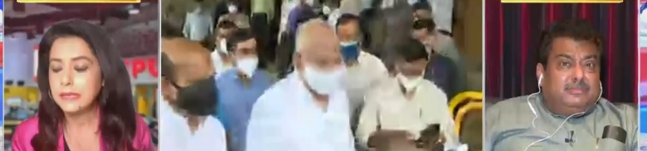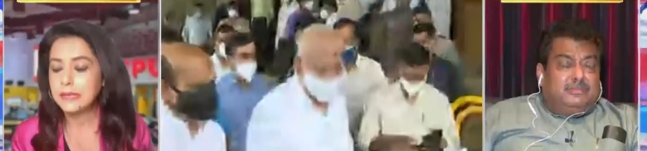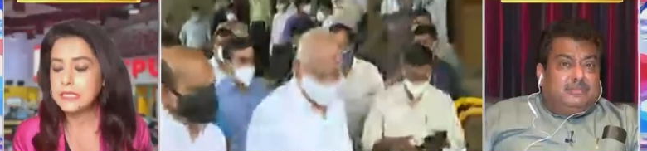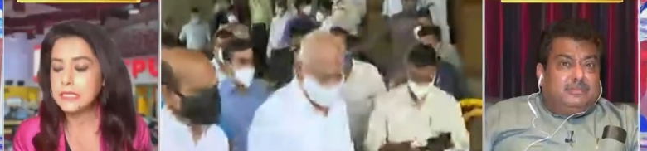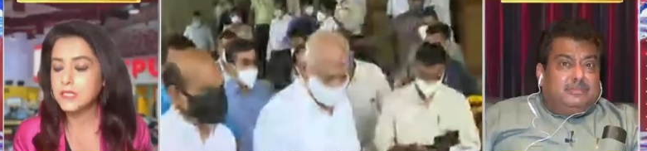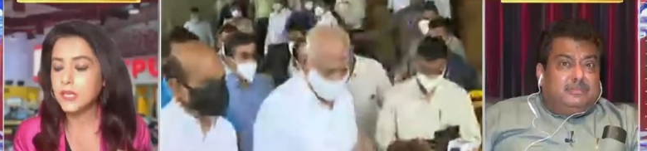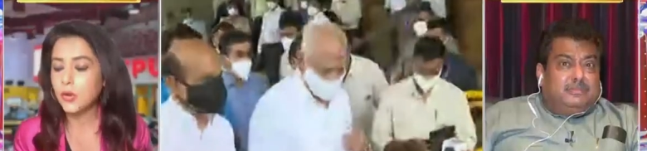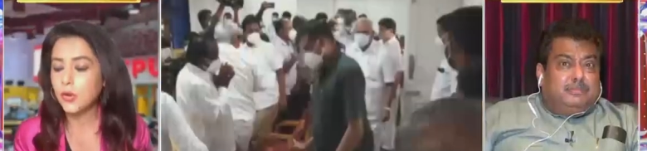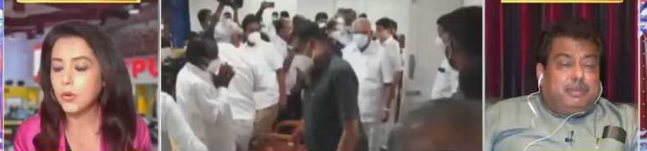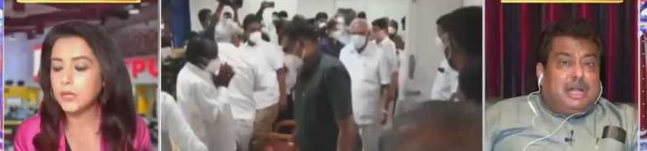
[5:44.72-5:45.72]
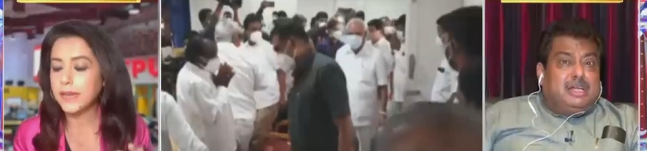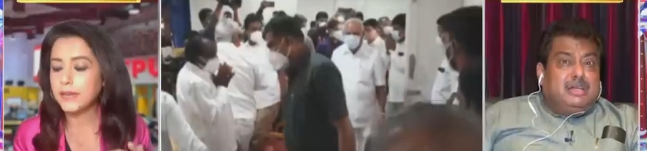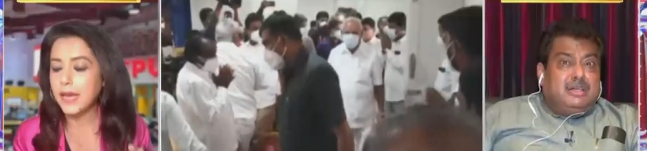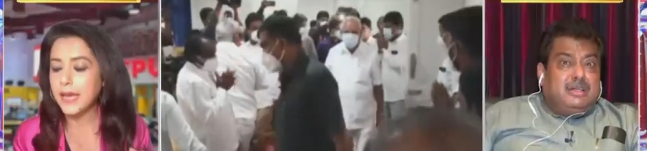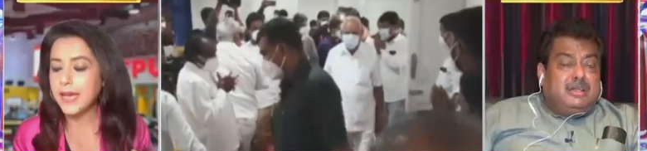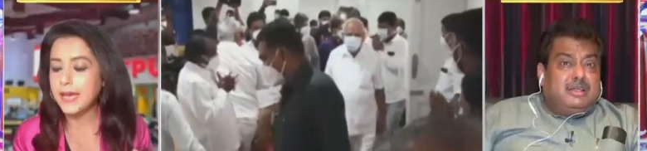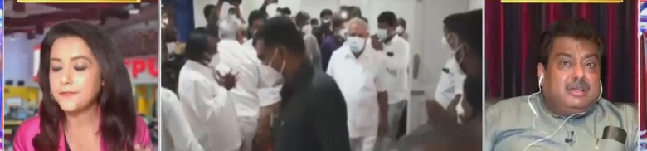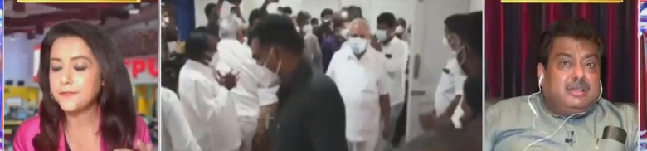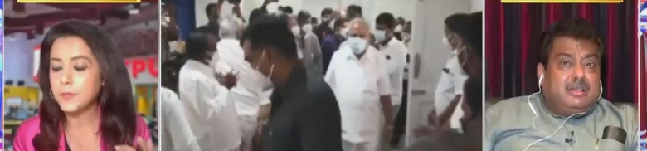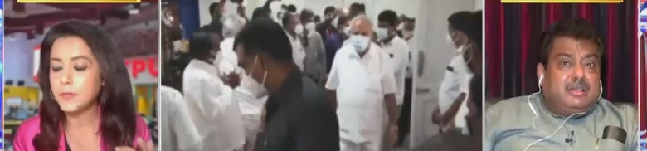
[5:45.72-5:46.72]
Speaker 1: This is a quote Pardon? that I
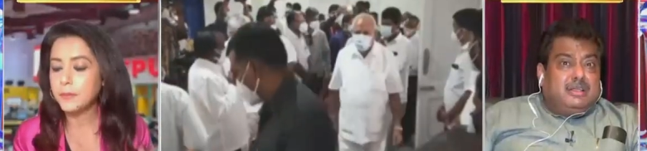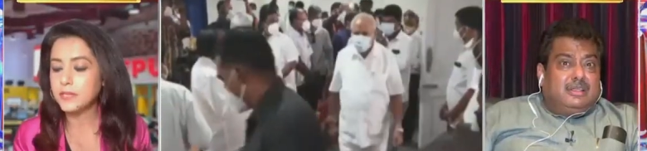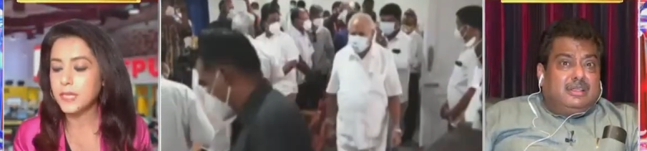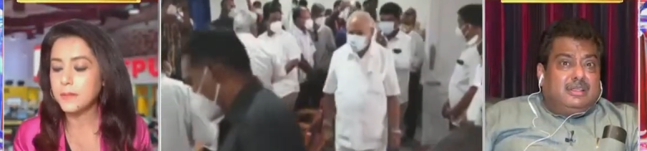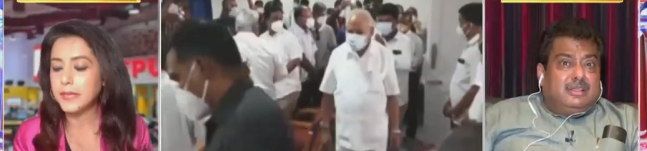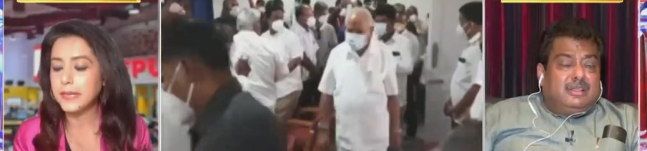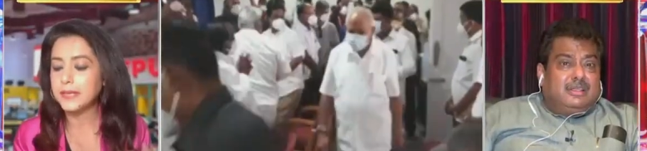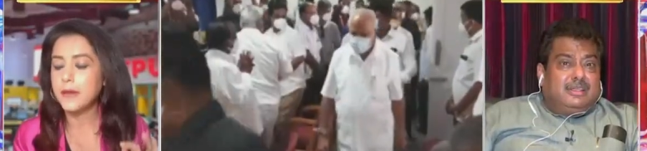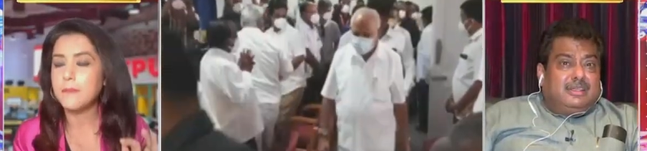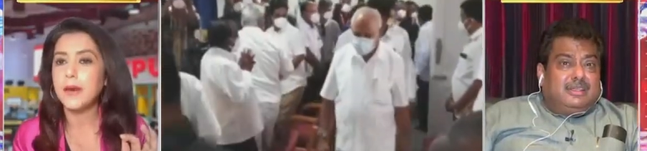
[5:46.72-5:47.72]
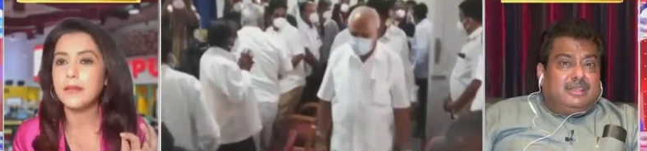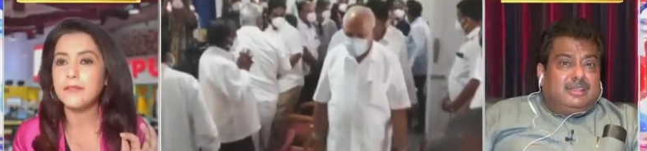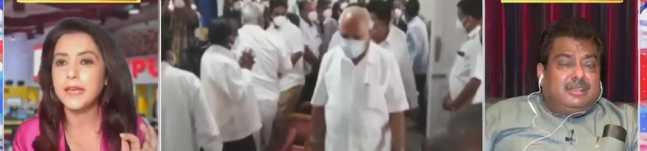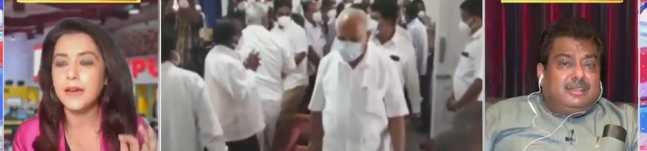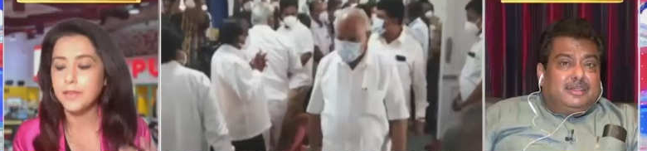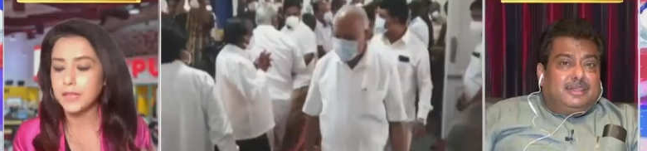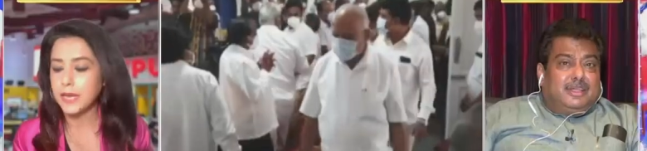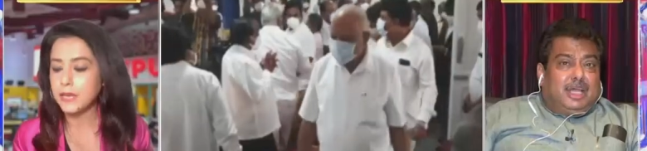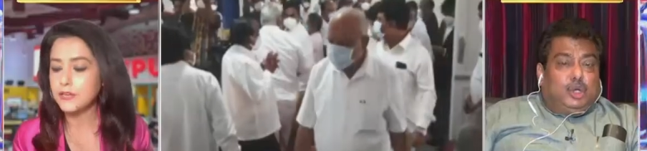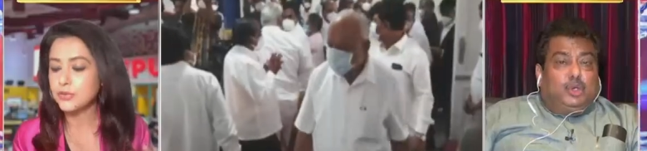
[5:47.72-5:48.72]
have from the BJP leader Malvika
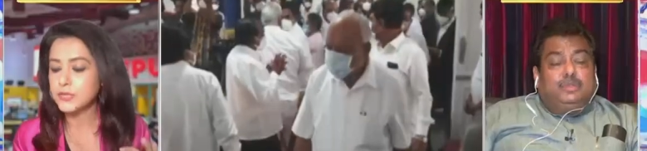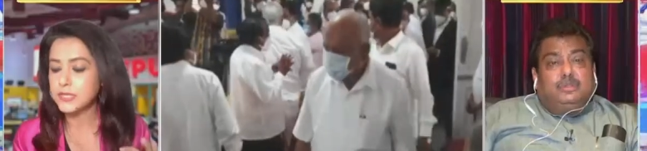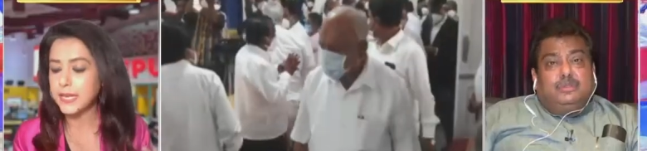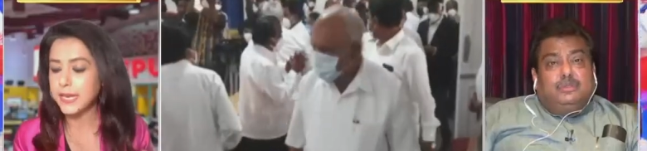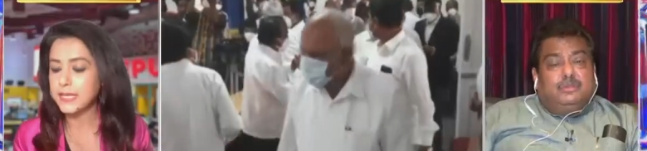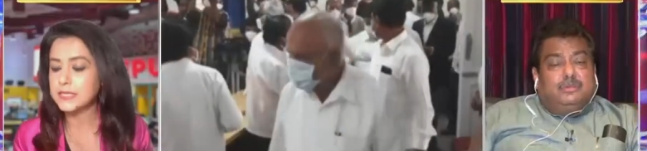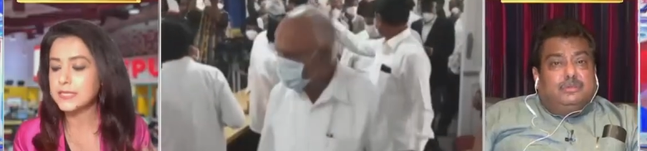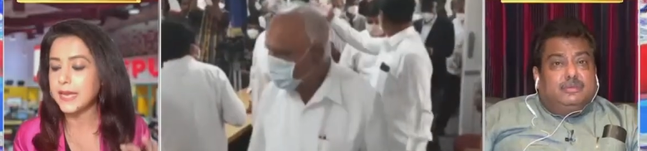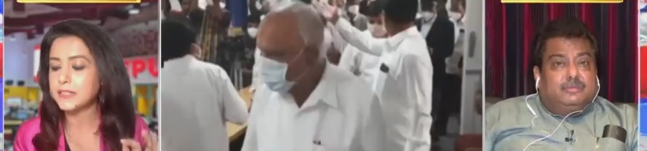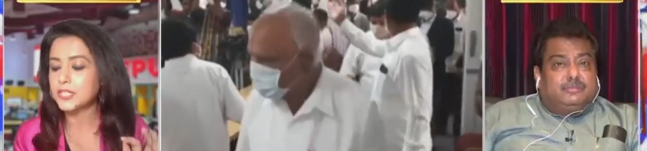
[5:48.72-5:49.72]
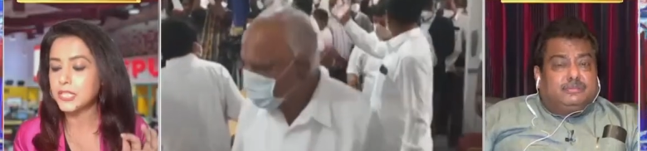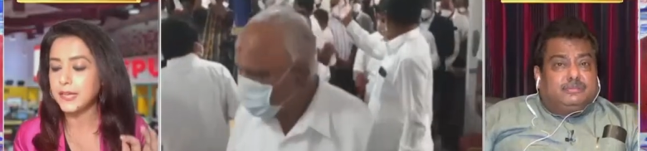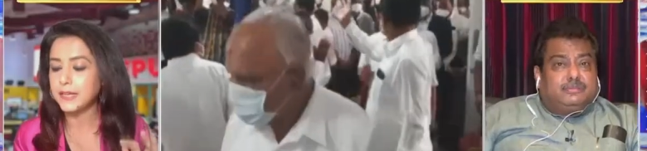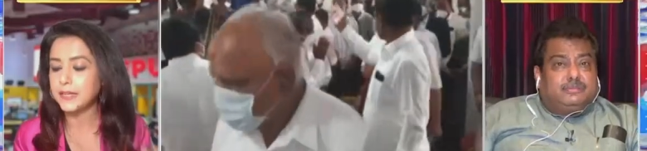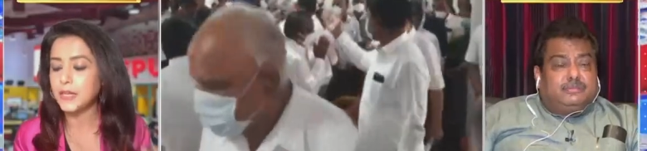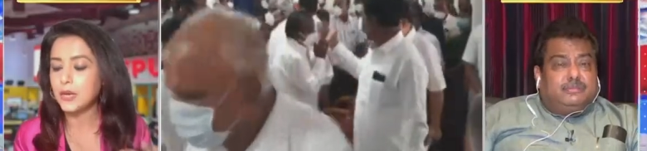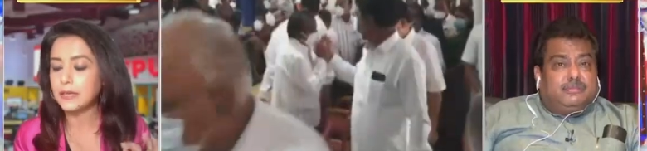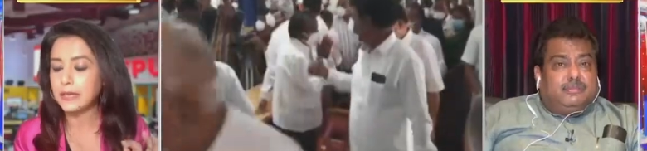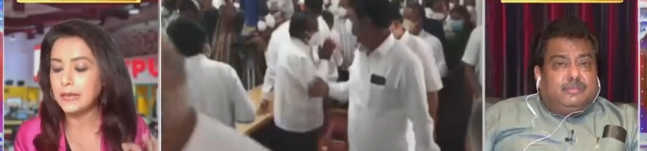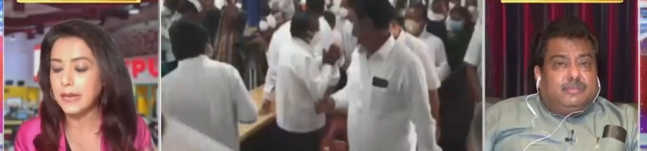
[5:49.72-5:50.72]
Avinash, Hello? who says that she did
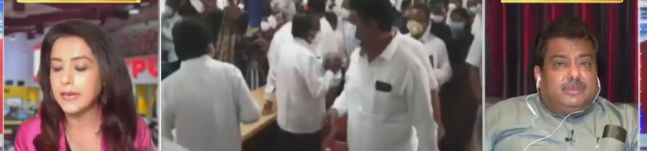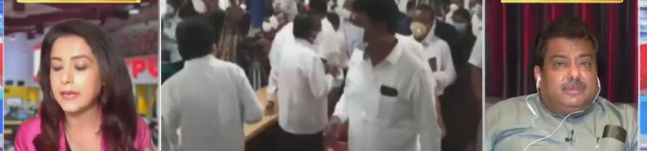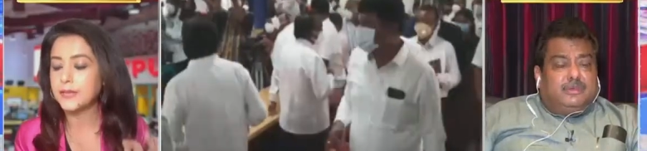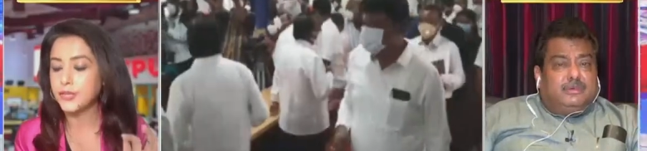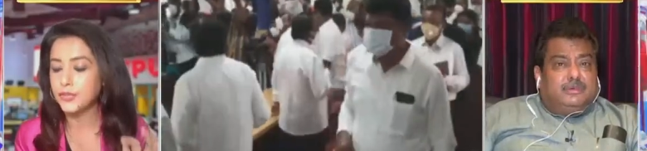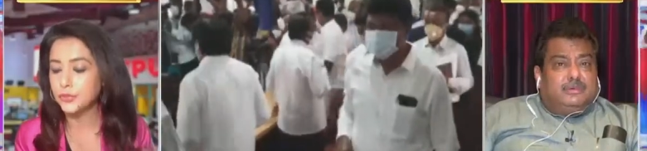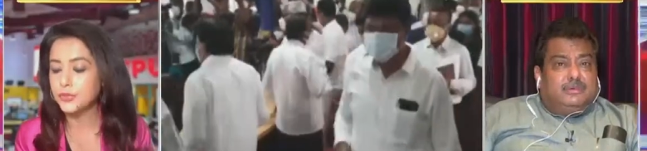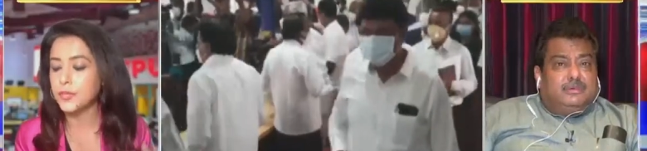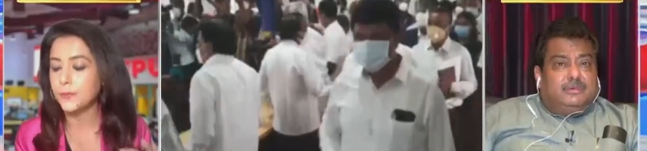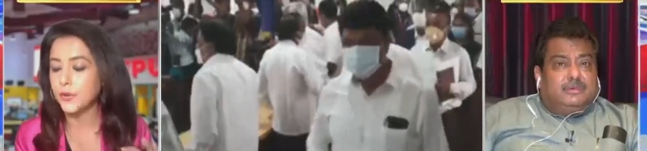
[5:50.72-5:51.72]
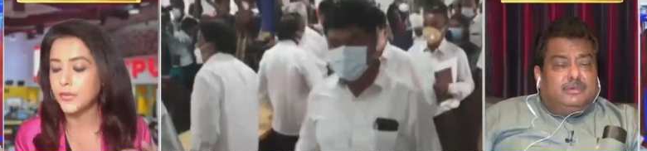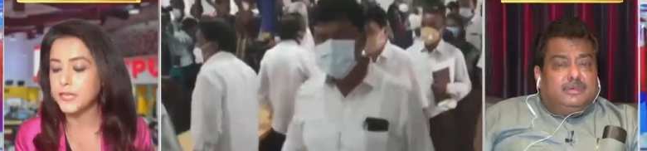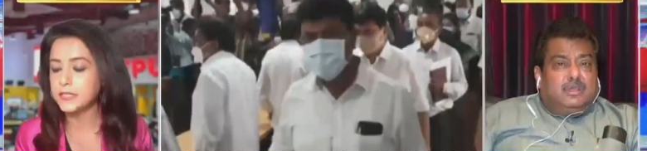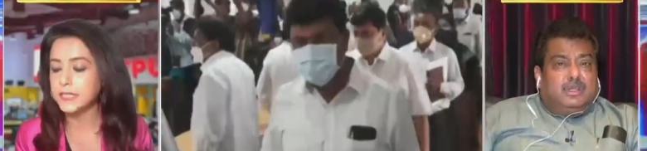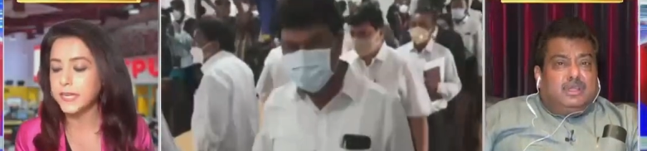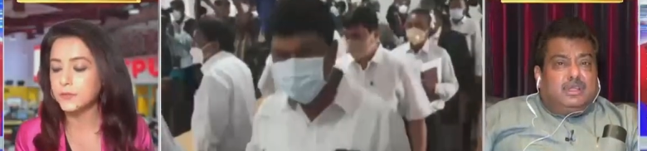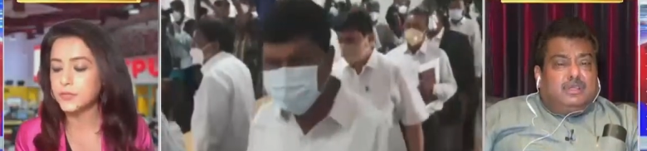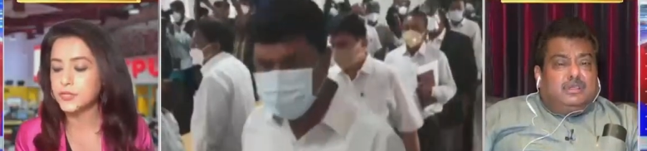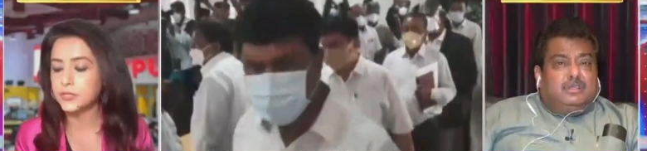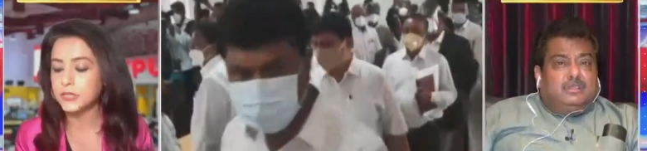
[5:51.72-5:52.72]
not like you supporting
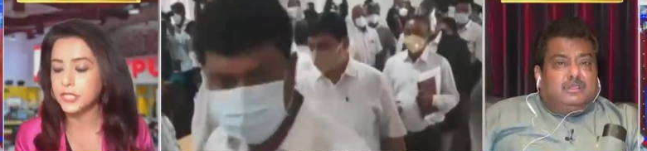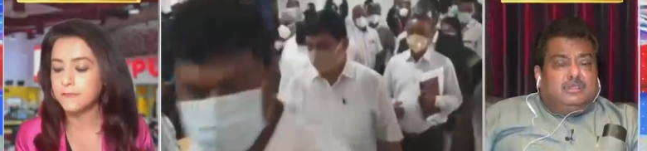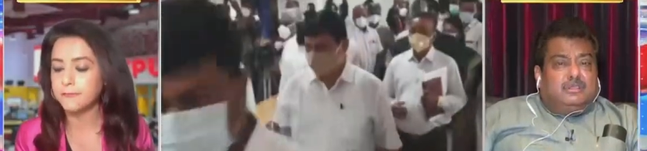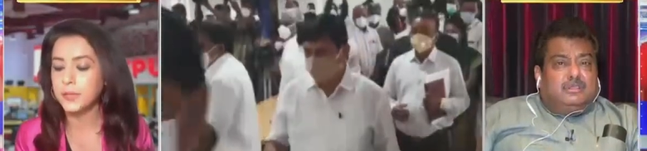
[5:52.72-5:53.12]
statements to the chief